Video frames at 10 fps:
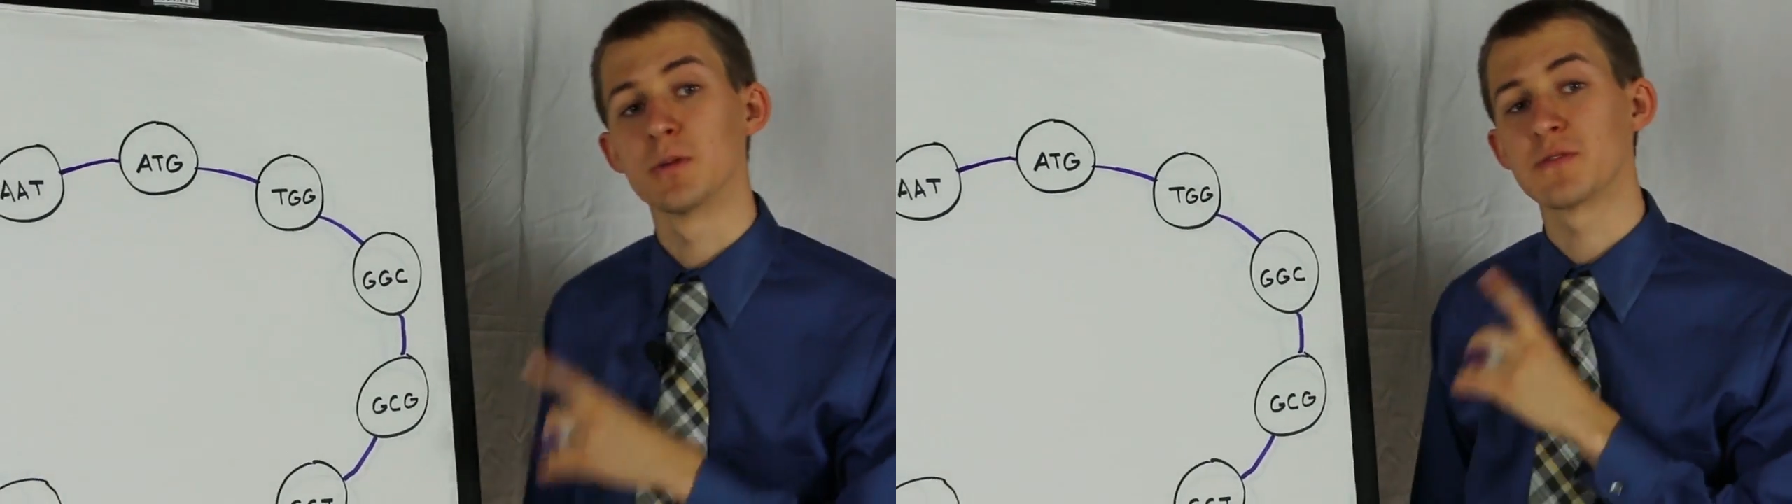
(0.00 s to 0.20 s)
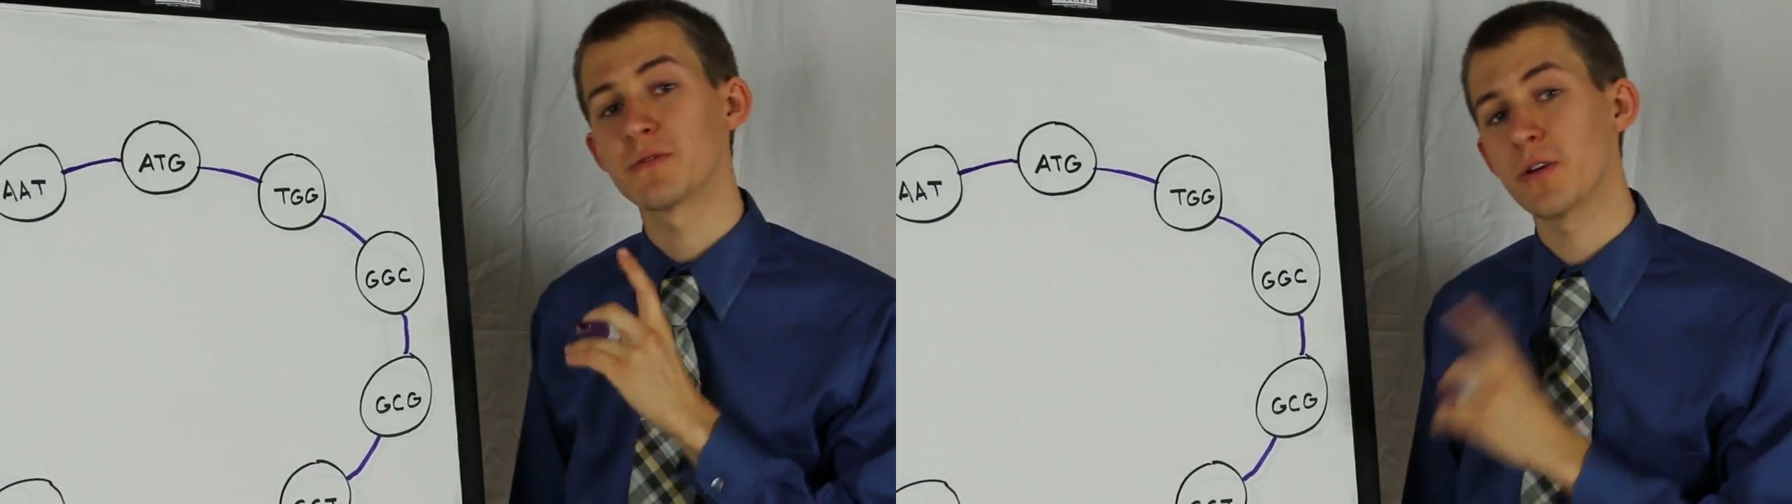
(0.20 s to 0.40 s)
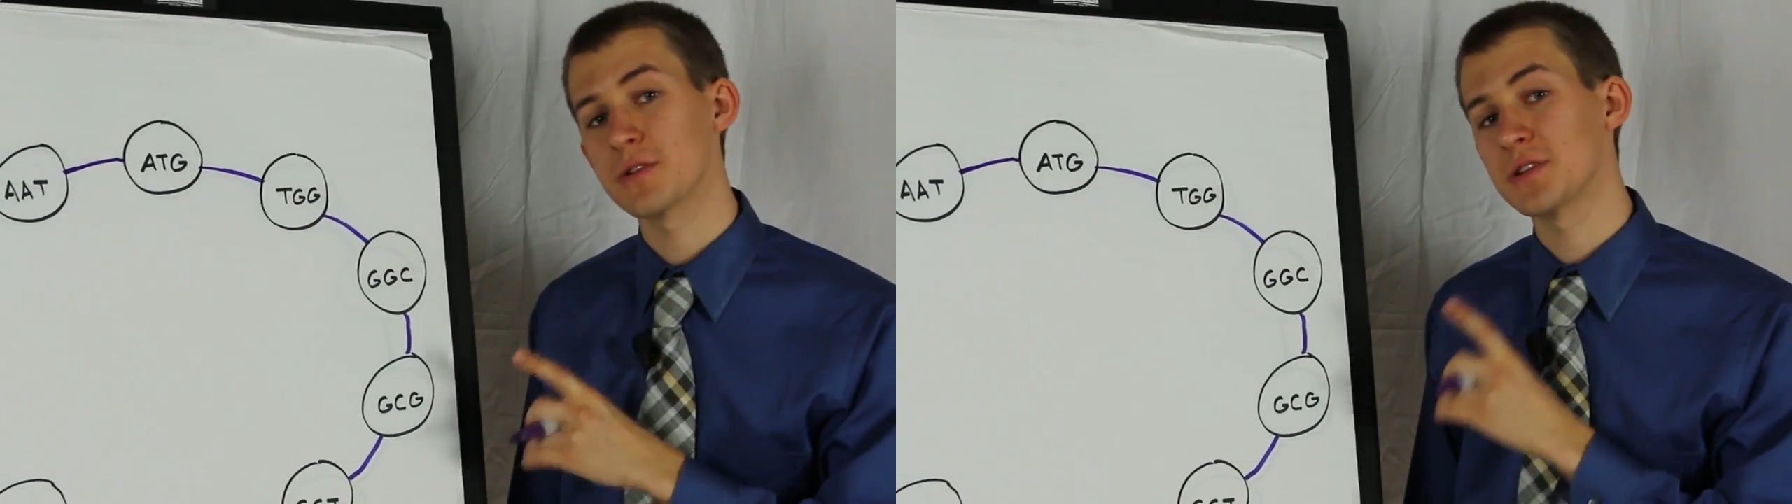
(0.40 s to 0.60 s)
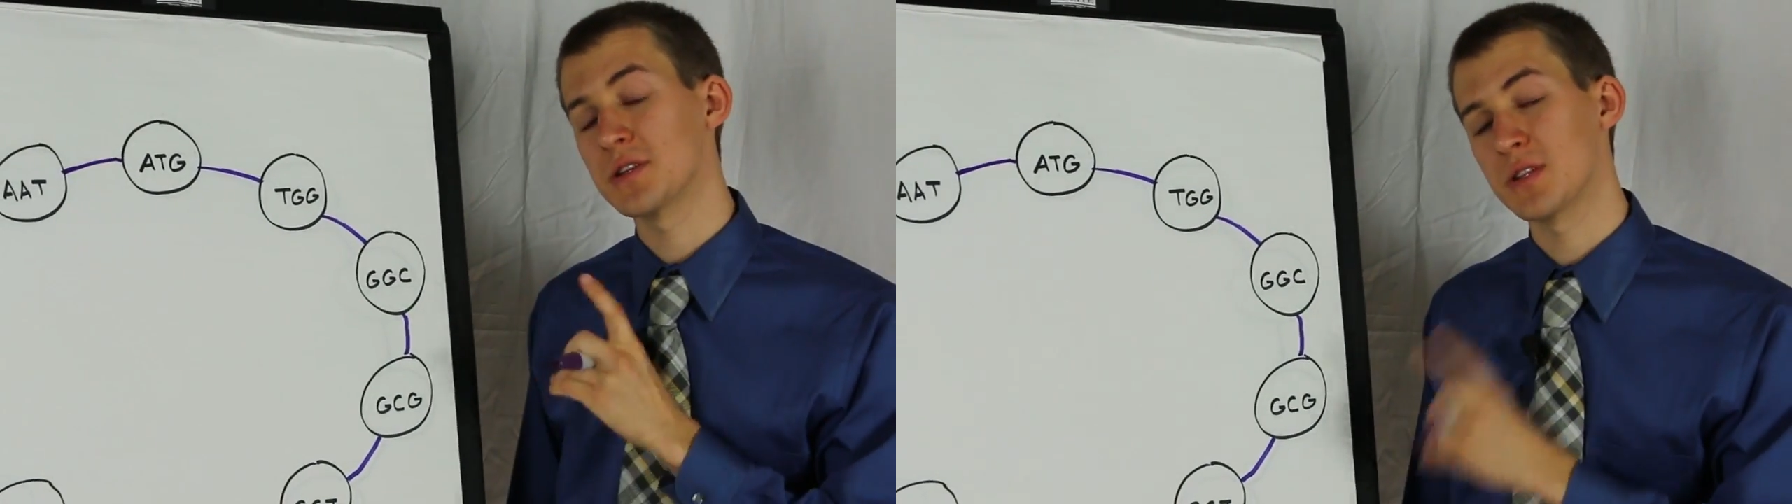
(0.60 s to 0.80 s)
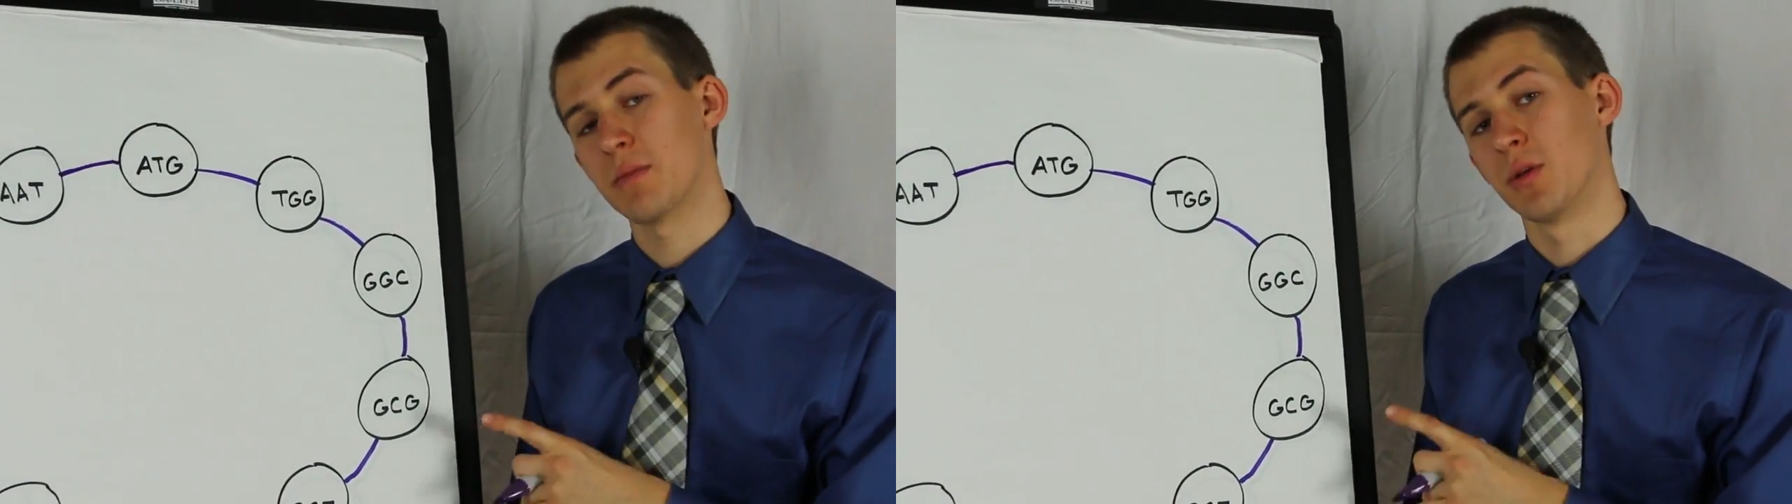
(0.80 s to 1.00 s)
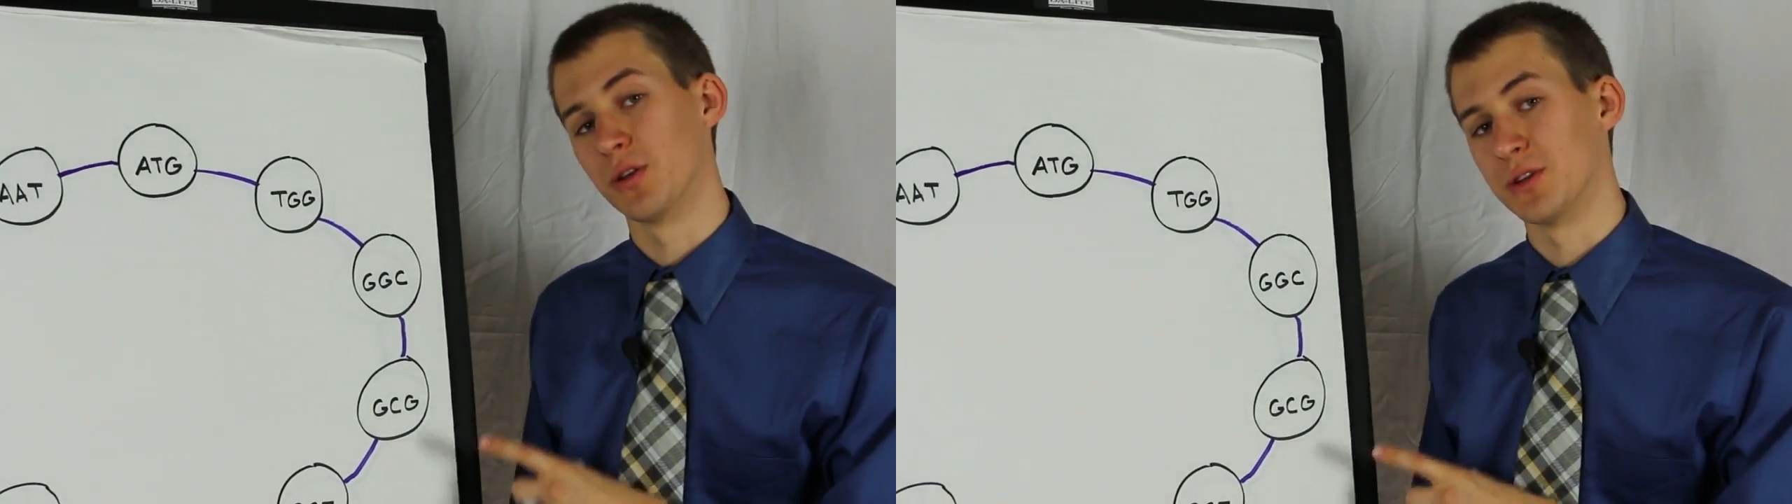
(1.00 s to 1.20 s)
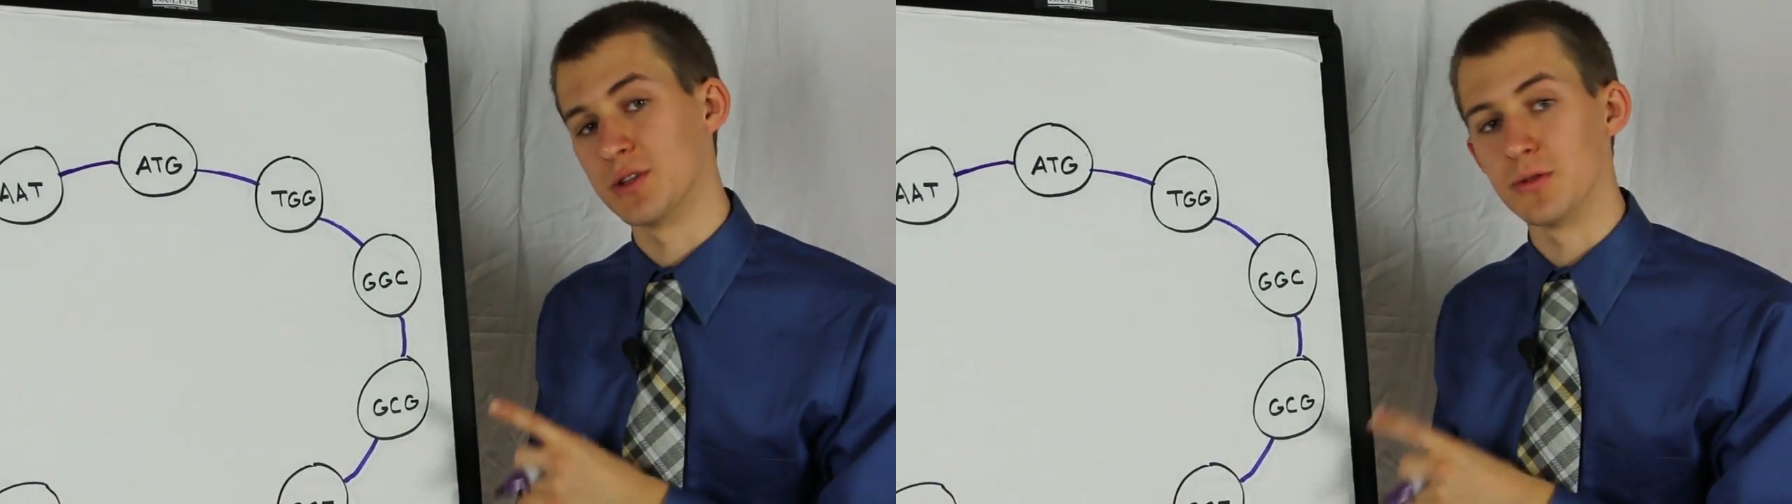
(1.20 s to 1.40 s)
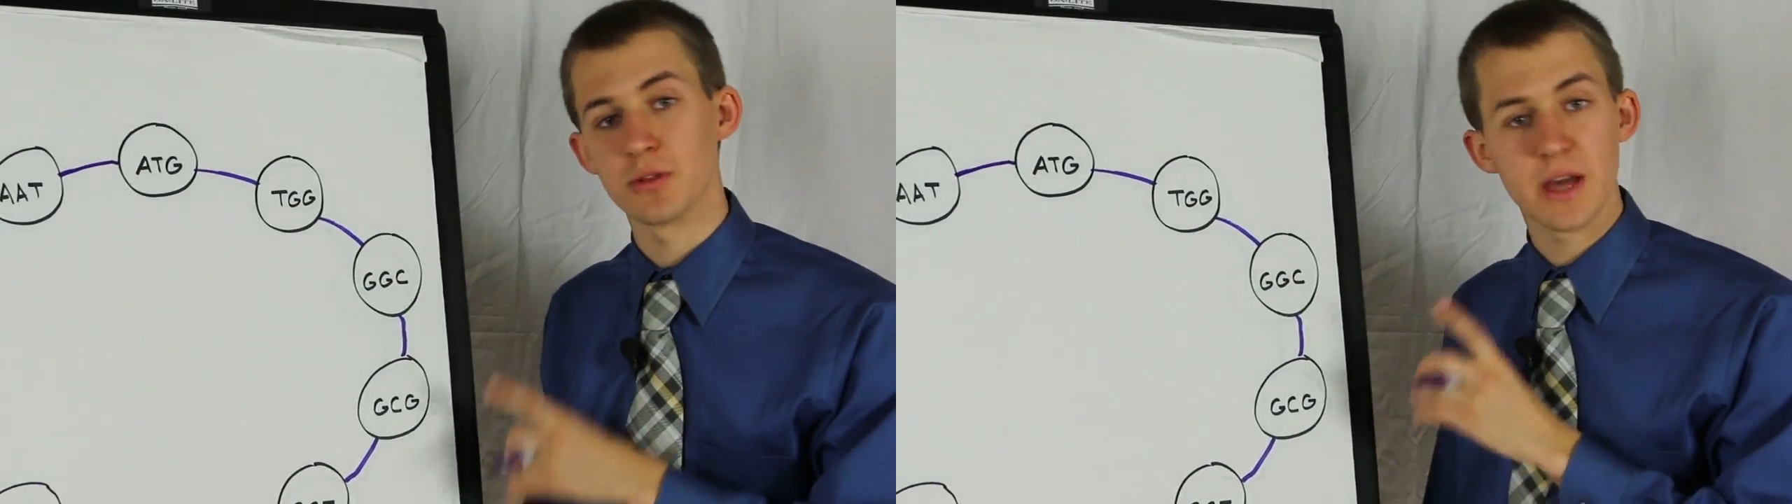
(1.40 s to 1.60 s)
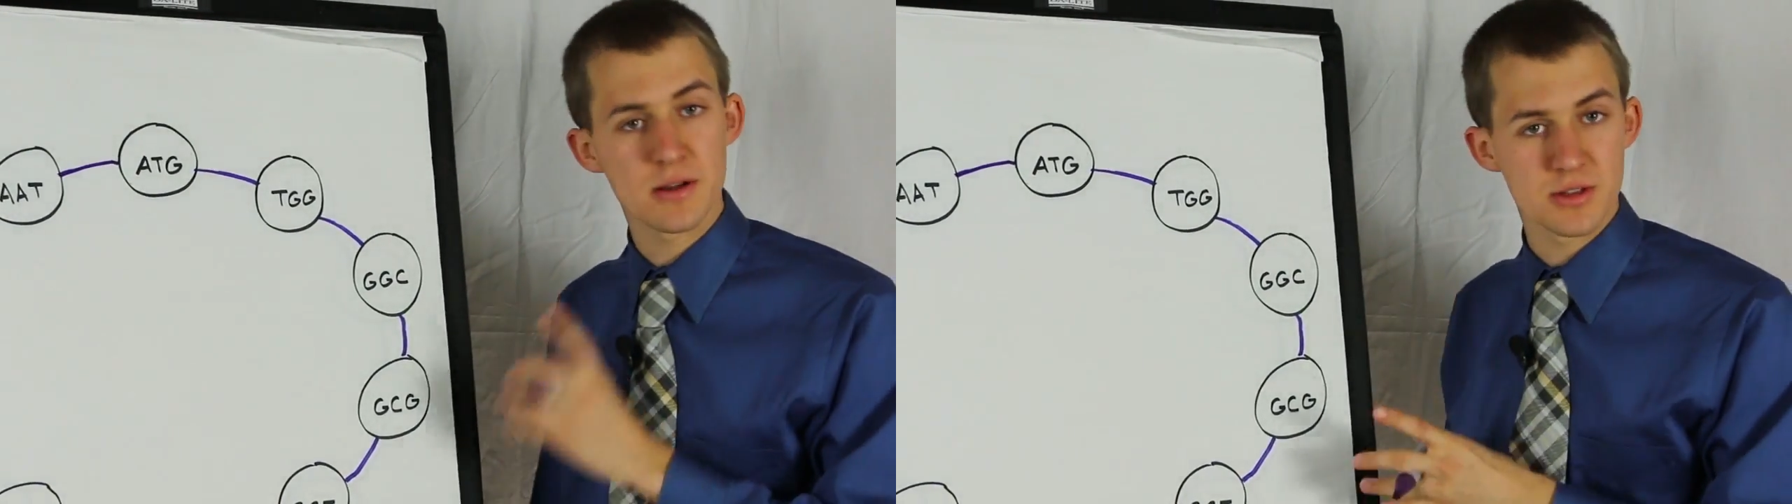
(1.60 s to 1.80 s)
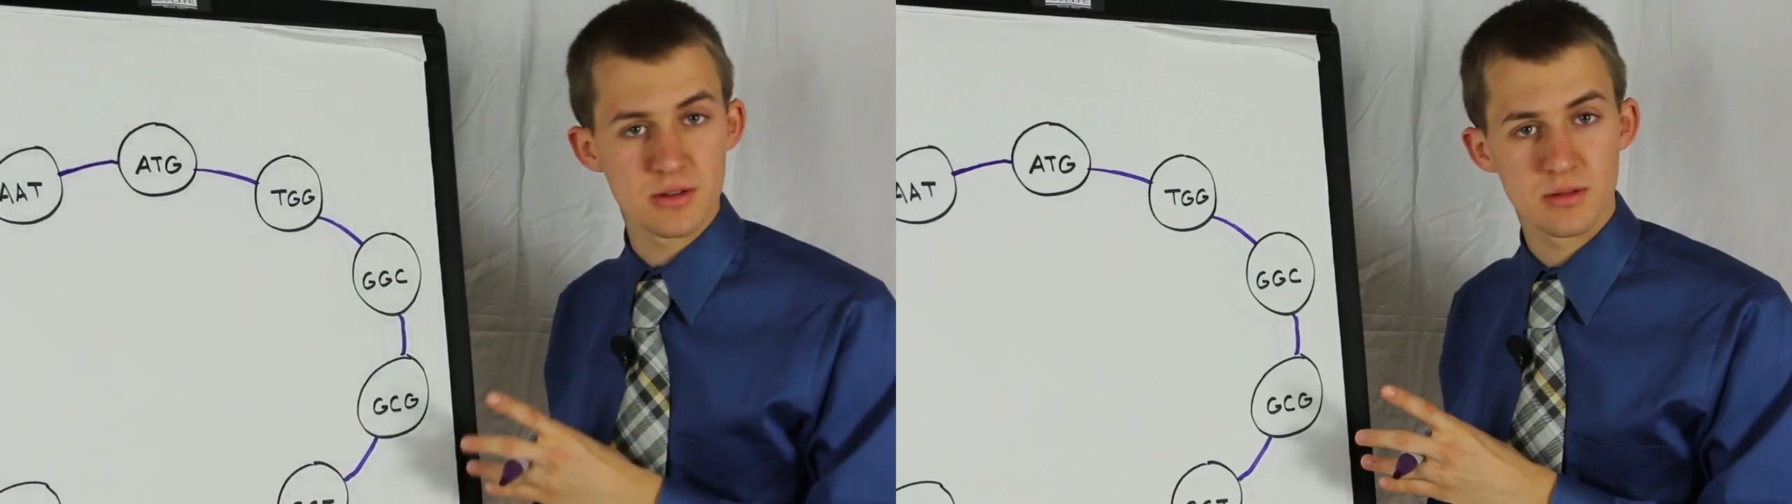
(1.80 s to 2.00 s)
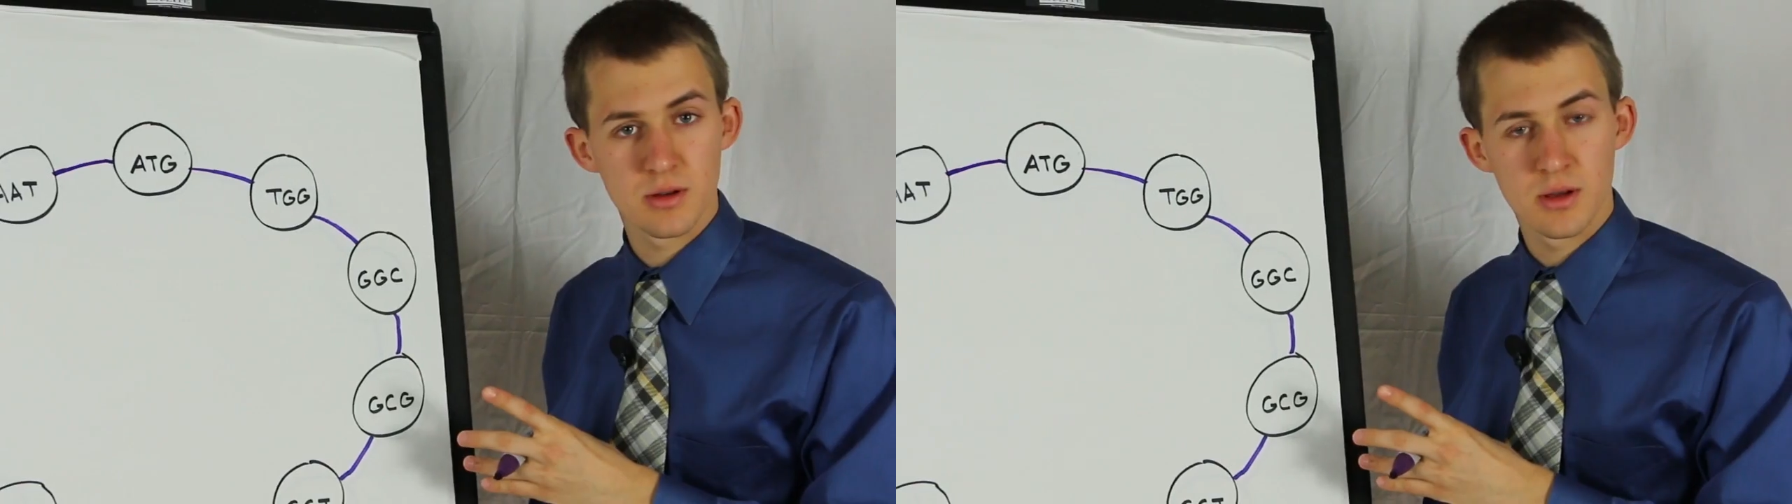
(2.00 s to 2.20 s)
was first assembled in 2000.